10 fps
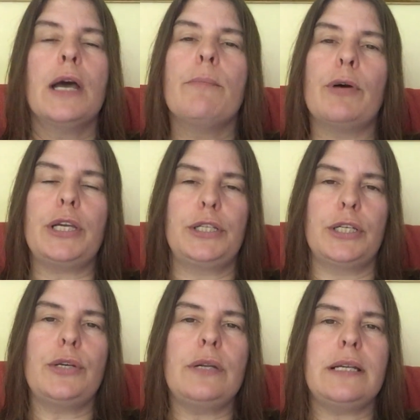But you
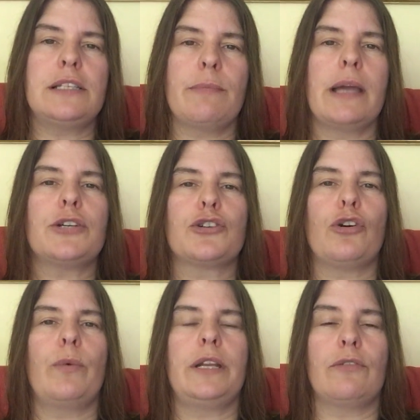do need to make
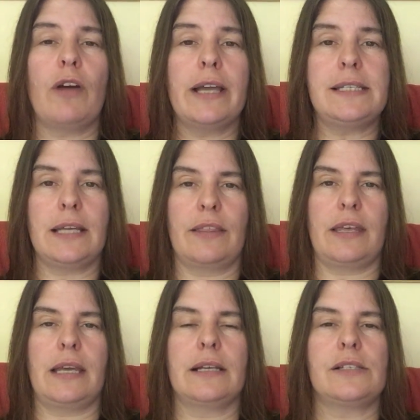sure when you're writing
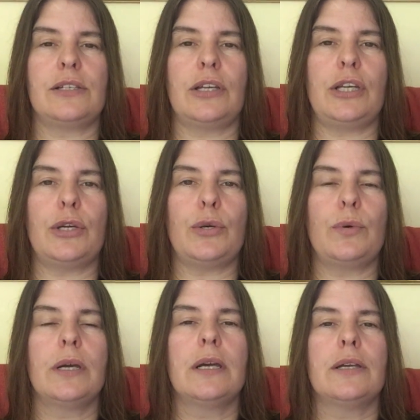things that you
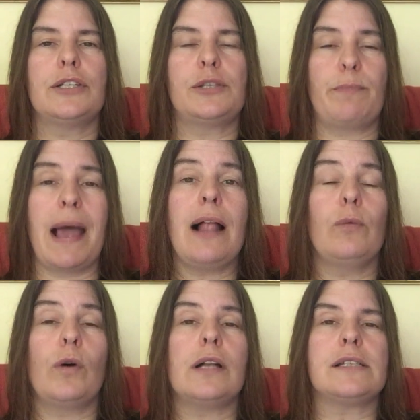spell
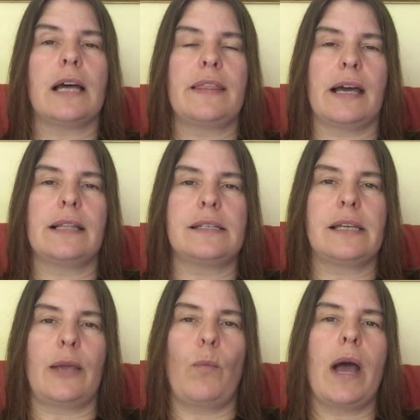words like that the
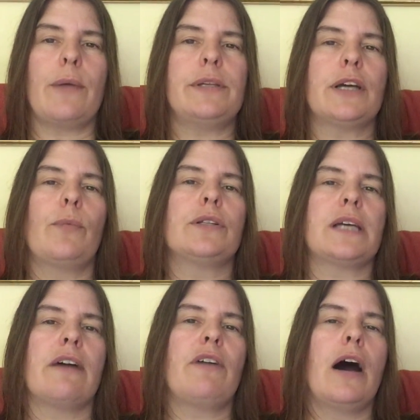same way. We don't want to
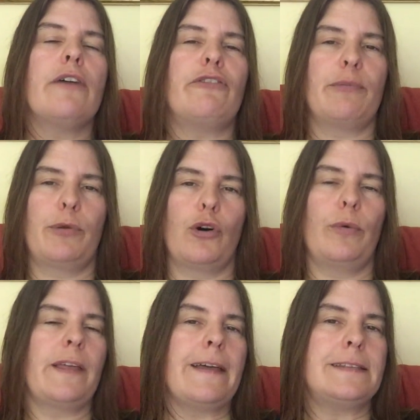have half a report
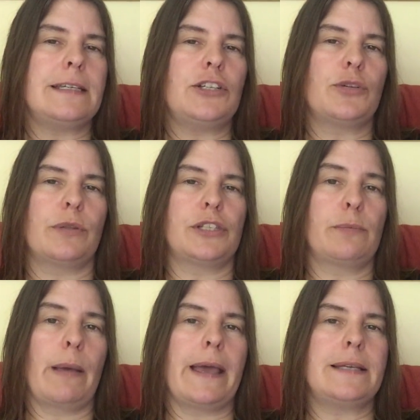with head teacher with a
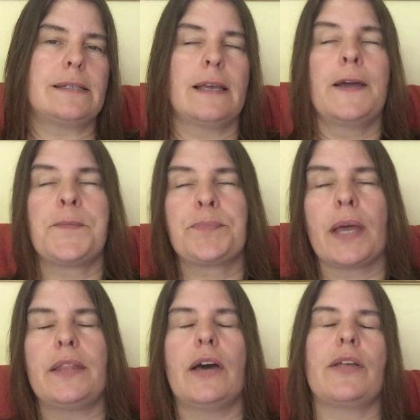space
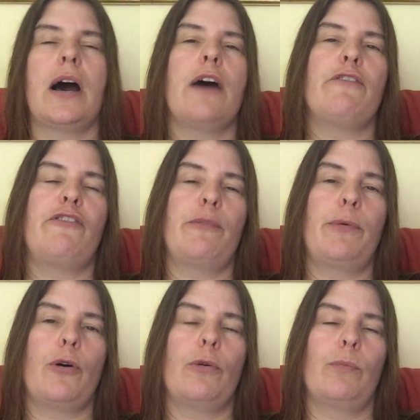and the other half of a
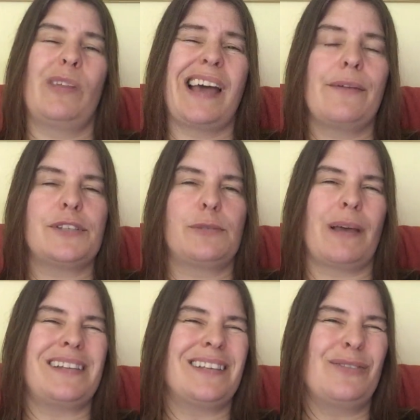report without the
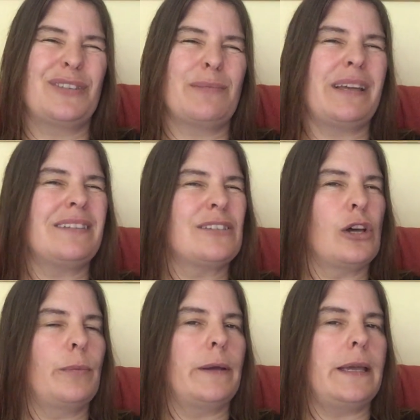space. It looks a bit
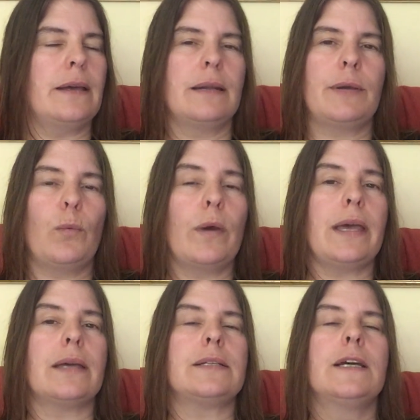sloppy and a bit
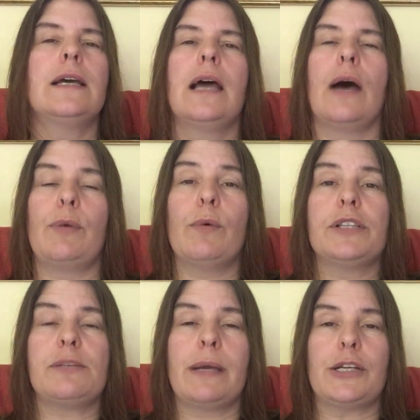weird, and we want
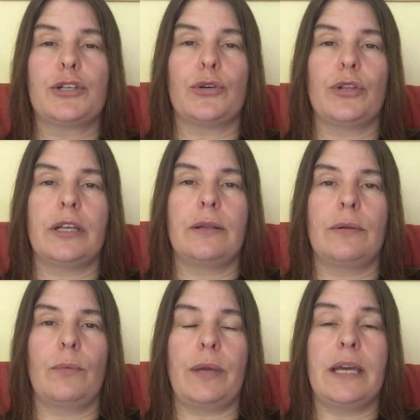to make sure that
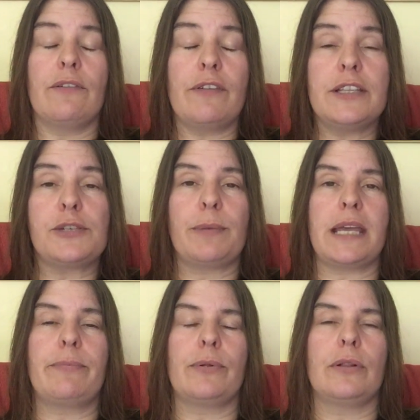we convince
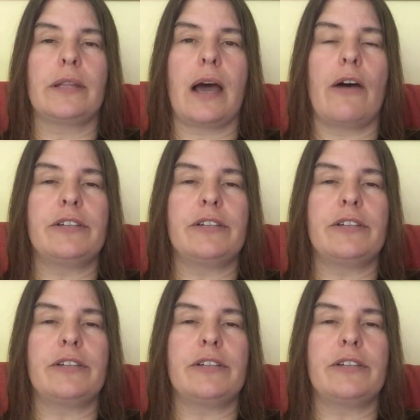people that our